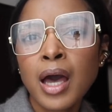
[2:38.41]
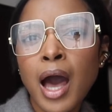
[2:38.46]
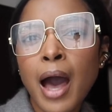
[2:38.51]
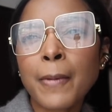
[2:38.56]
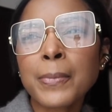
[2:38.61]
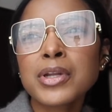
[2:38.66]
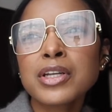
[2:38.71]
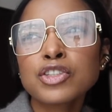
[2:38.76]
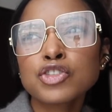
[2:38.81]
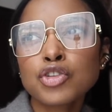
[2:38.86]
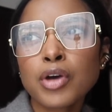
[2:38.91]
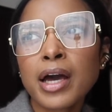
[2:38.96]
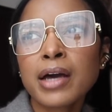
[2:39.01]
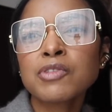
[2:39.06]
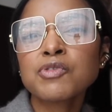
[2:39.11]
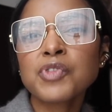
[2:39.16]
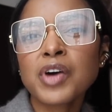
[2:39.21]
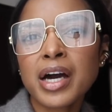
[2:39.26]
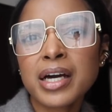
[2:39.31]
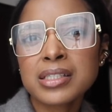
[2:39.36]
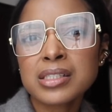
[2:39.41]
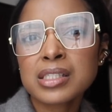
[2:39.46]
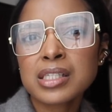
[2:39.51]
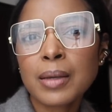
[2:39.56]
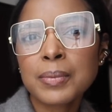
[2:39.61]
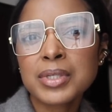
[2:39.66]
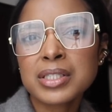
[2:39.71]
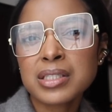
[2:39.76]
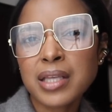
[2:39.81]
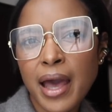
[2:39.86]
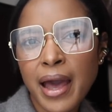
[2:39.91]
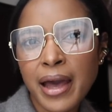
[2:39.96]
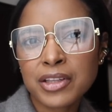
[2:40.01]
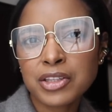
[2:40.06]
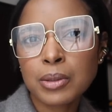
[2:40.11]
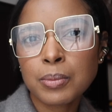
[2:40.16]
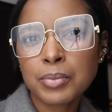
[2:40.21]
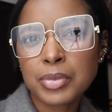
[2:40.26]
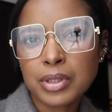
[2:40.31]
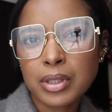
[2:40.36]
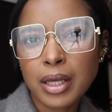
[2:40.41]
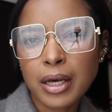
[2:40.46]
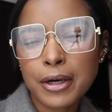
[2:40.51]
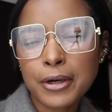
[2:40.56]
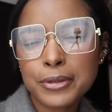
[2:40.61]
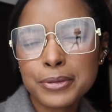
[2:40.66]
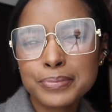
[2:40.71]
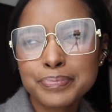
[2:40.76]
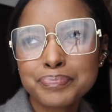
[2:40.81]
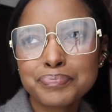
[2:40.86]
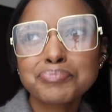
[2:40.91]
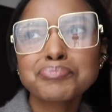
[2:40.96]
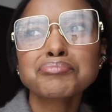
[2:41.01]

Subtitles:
I'm going to try and find some and tag them below.